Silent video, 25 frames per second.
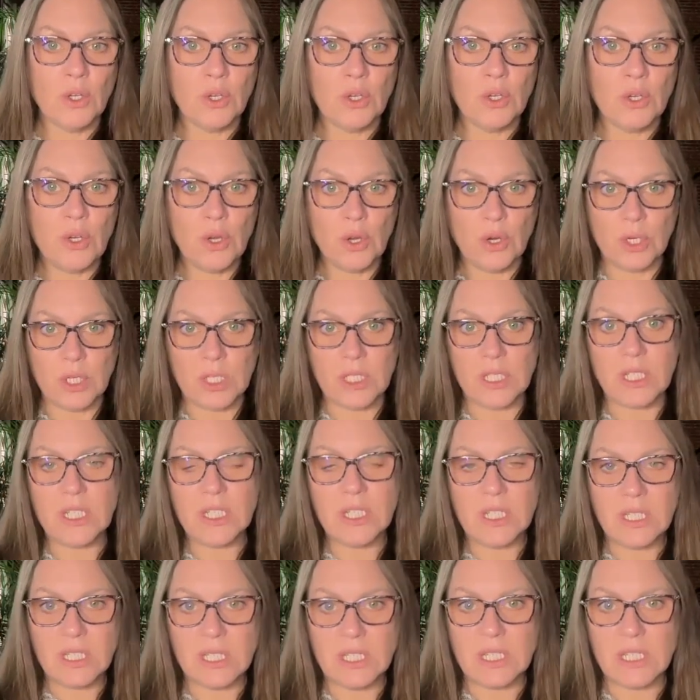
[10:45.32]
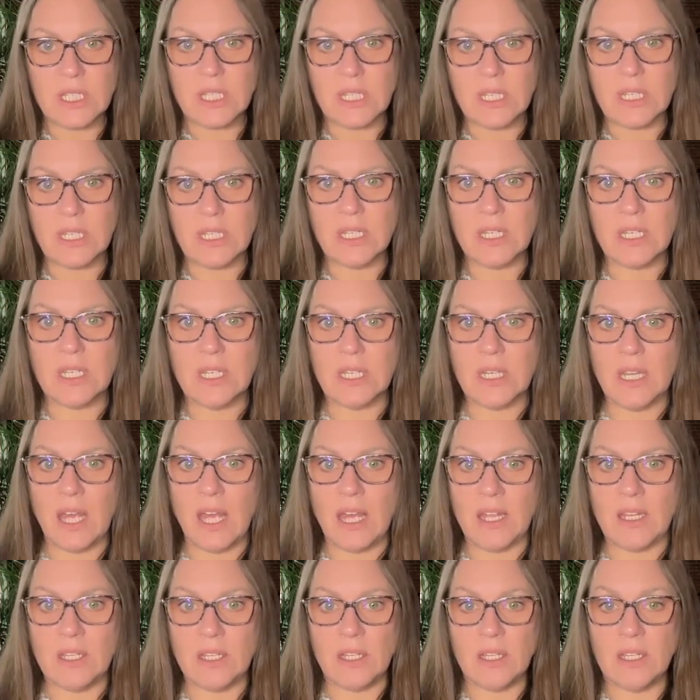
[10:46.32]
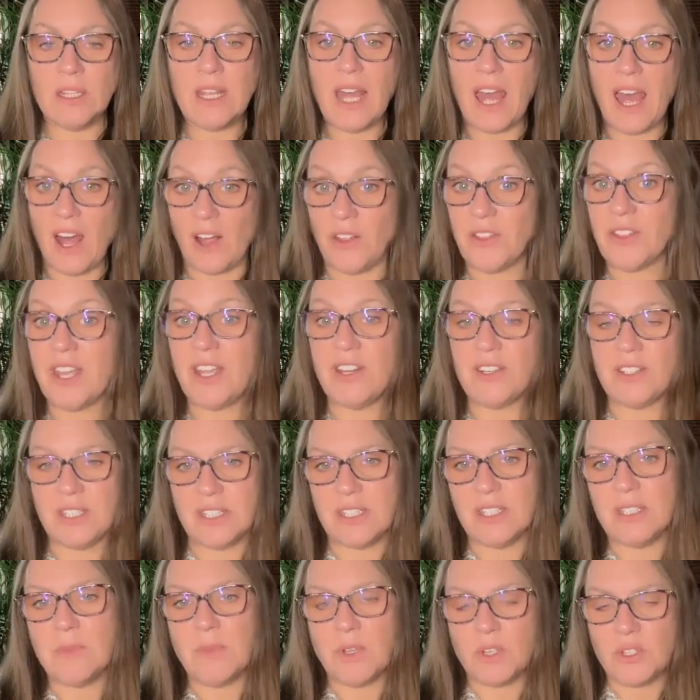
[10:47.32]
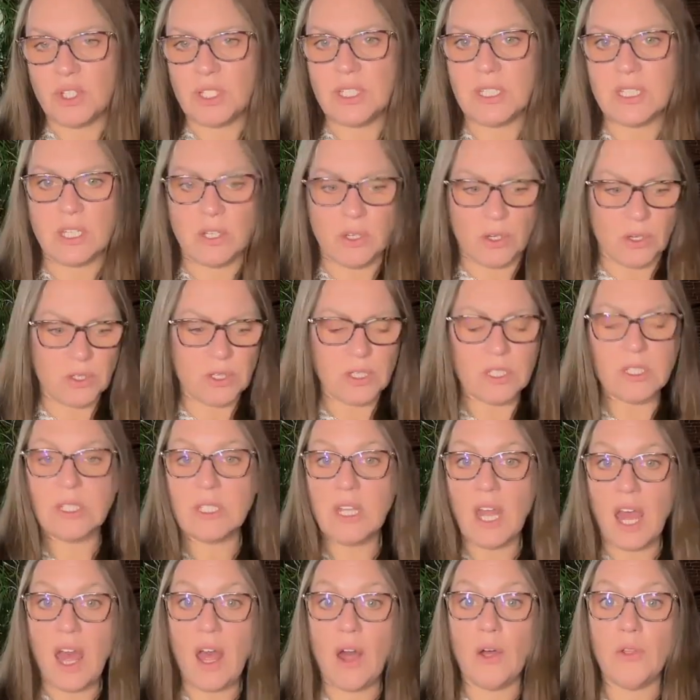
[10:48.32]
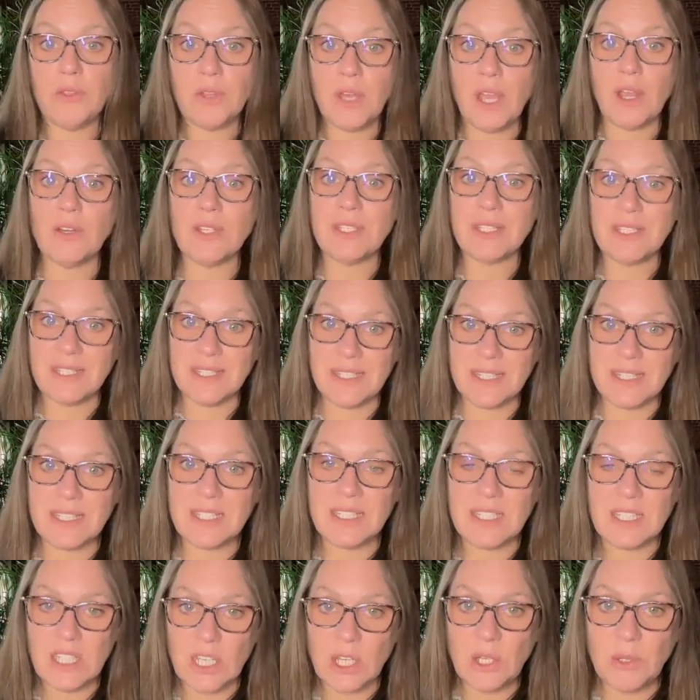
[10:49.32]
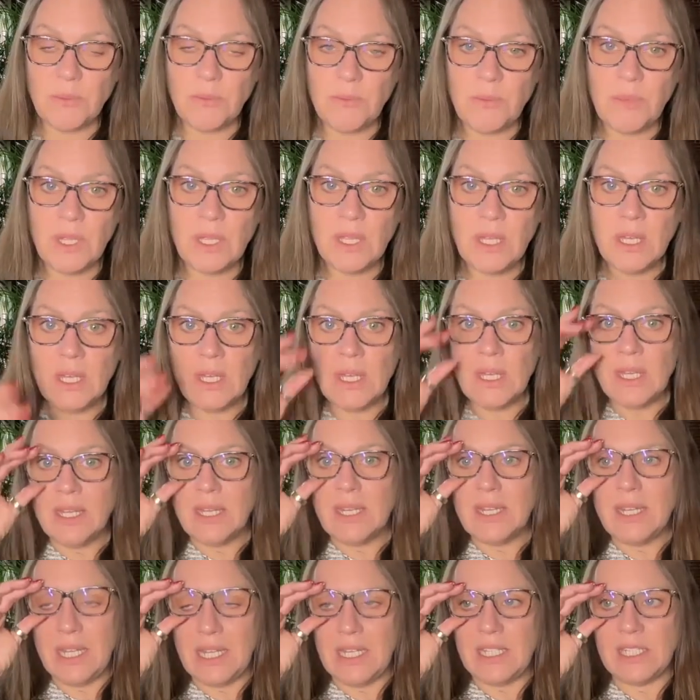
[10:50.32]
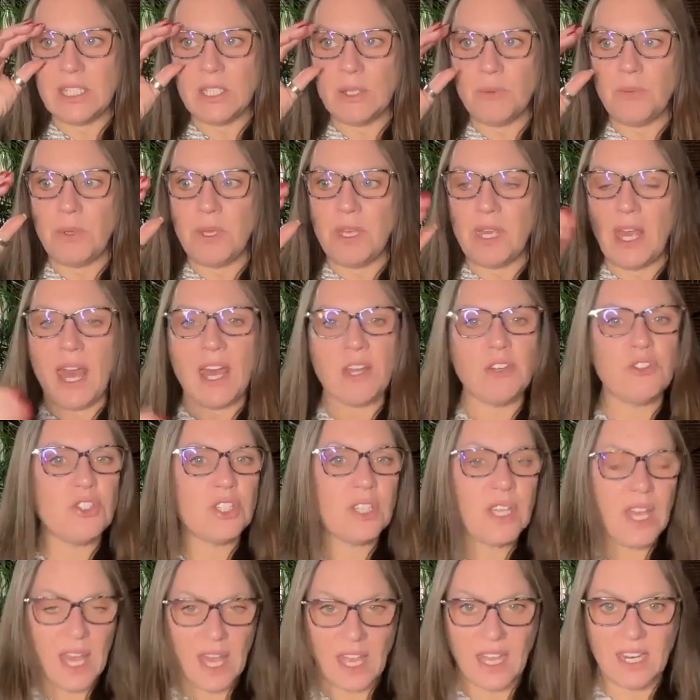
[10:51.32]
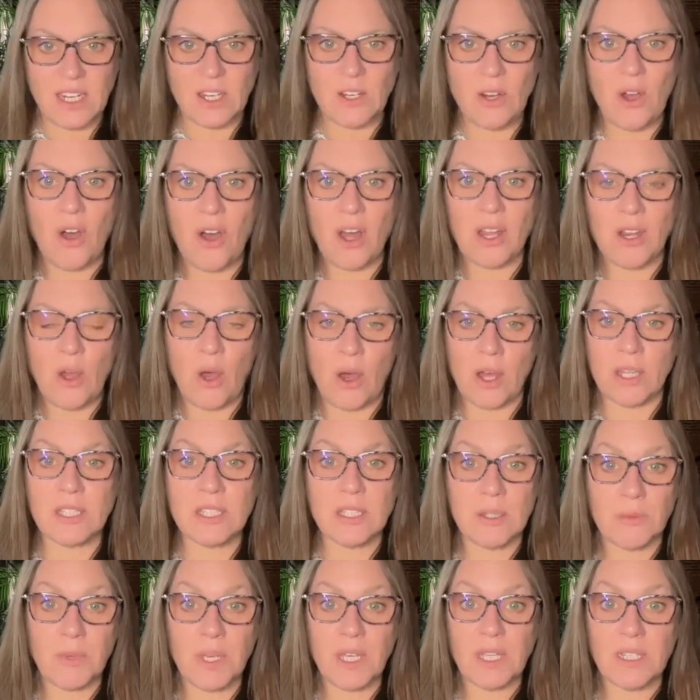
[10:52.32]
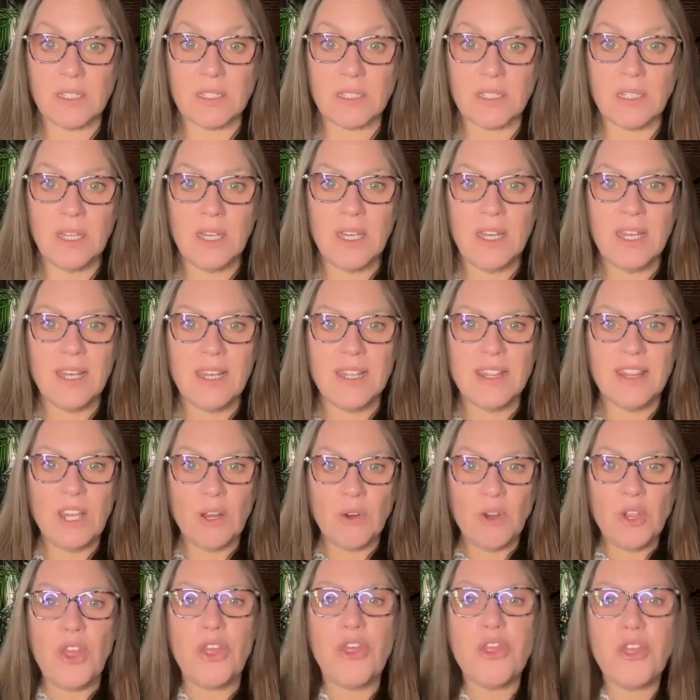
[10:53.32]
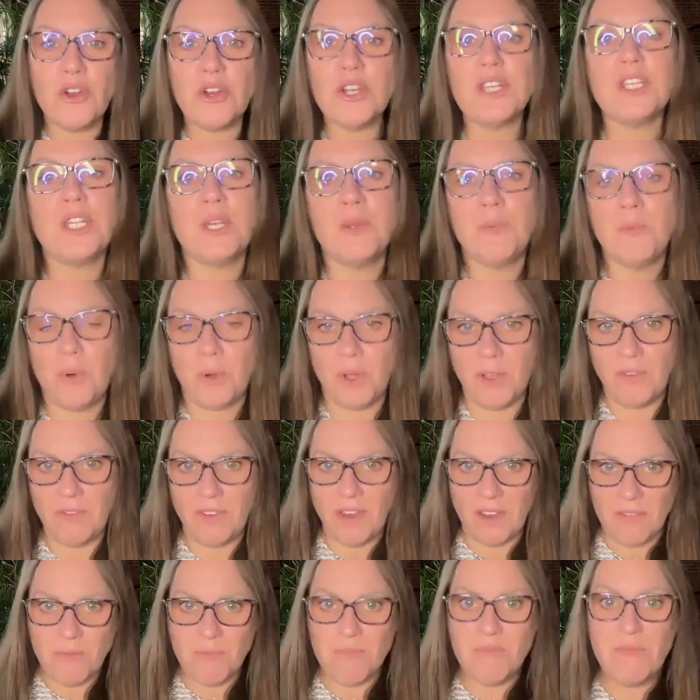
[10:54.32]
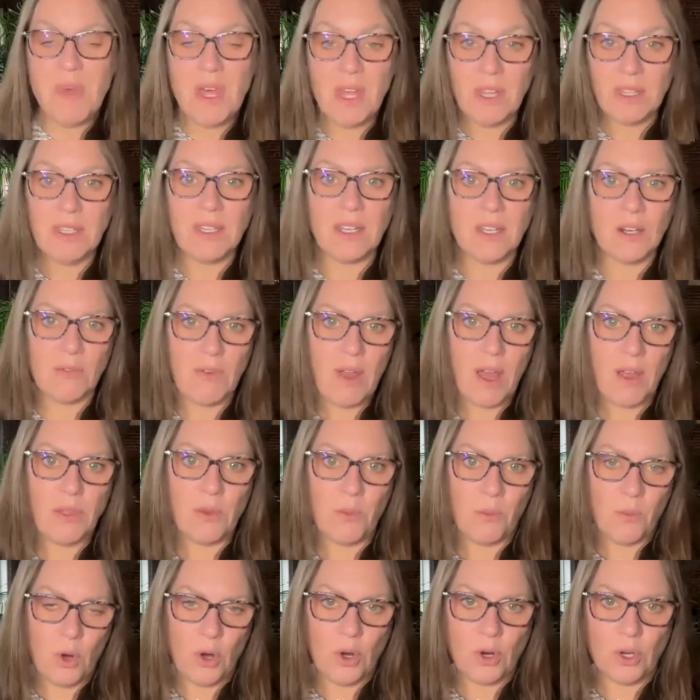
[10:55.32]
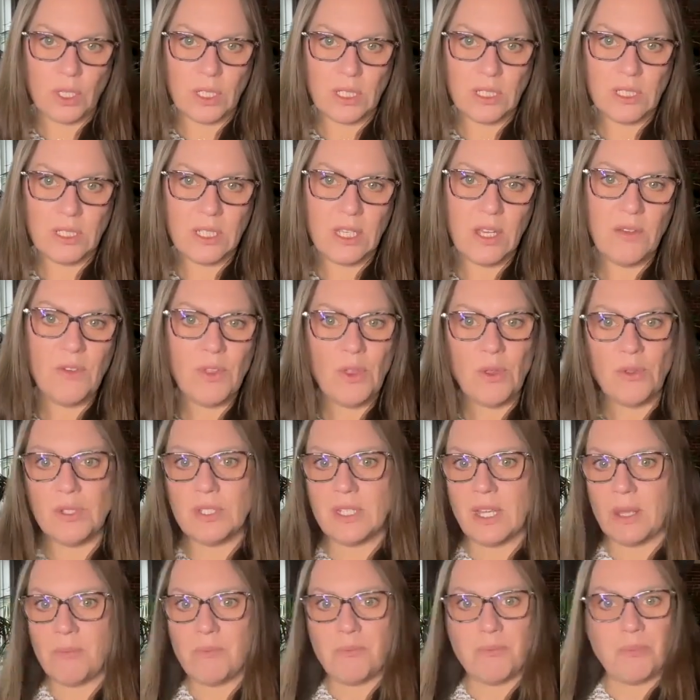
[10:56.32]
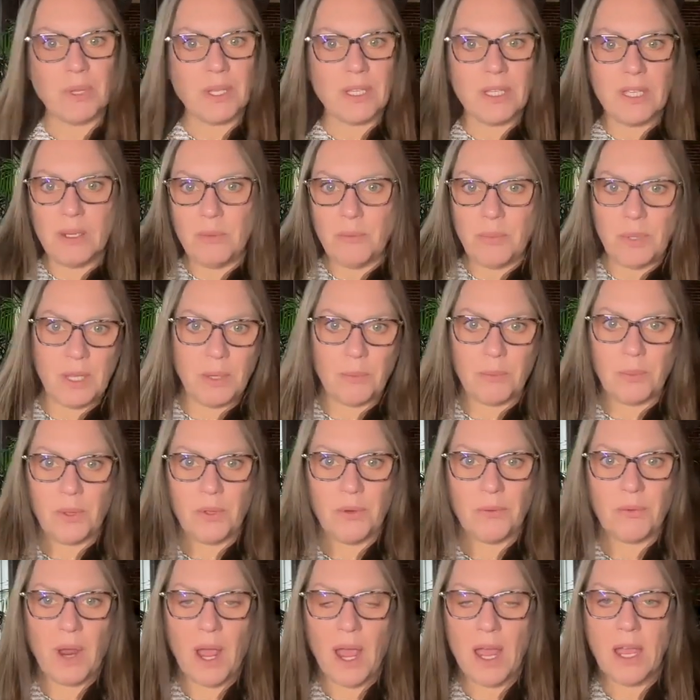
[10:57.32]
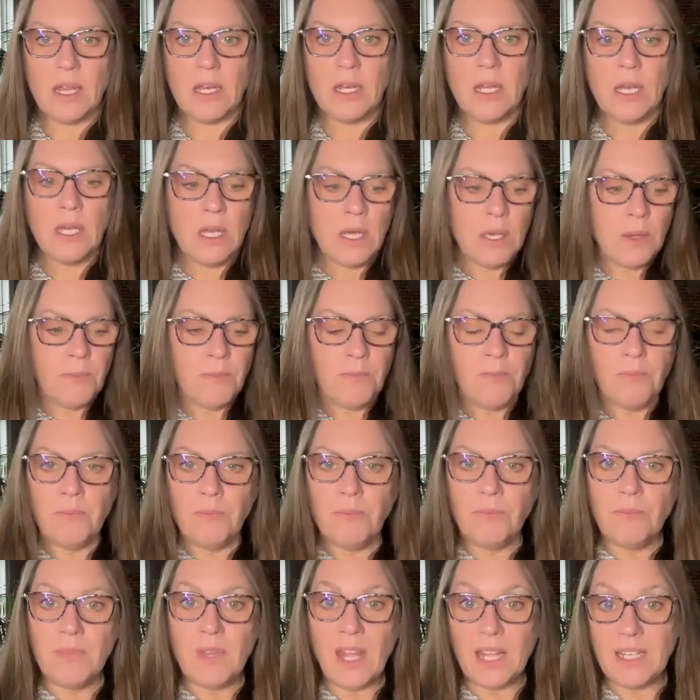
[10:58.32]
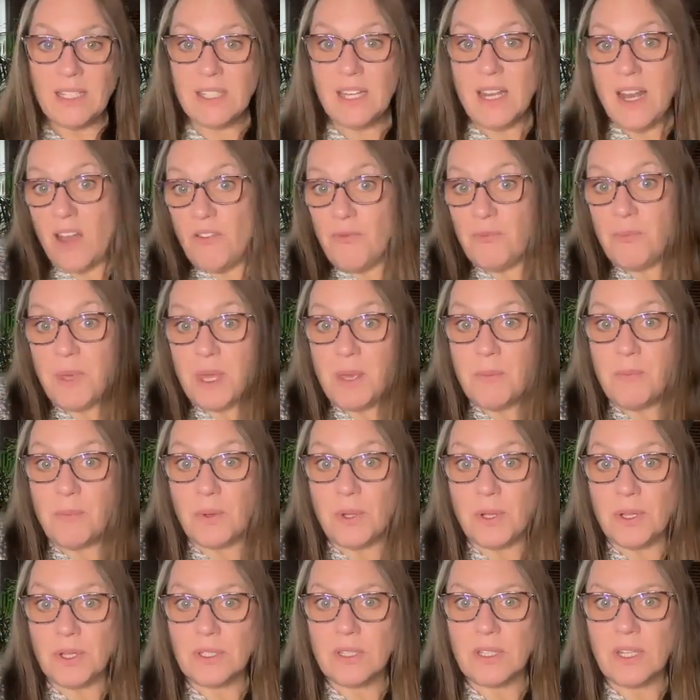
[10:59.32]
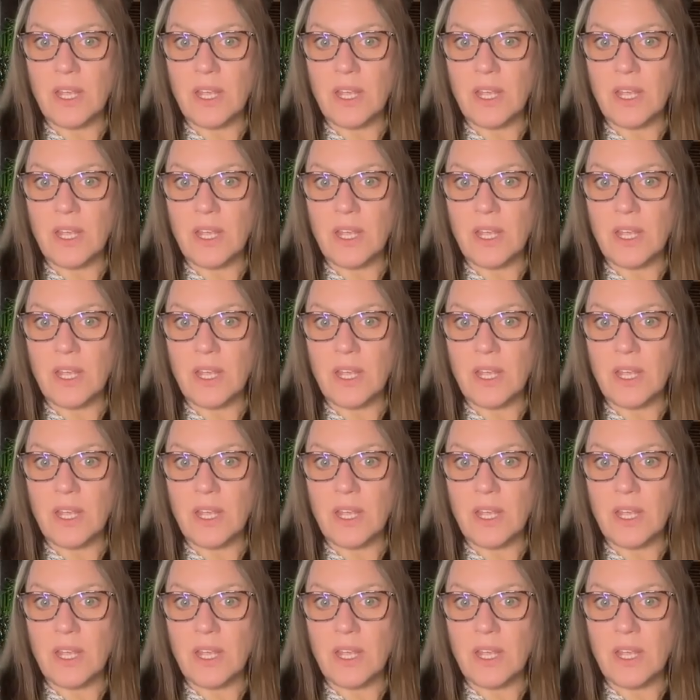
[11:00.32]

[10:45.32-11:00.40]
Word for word: nurses and the healthcare system, I shouldn't say nurses, the healthcare system needs to be educated on ostomies. There are 13.5 million around the world, even though there's 8 billion people, right? That's enough people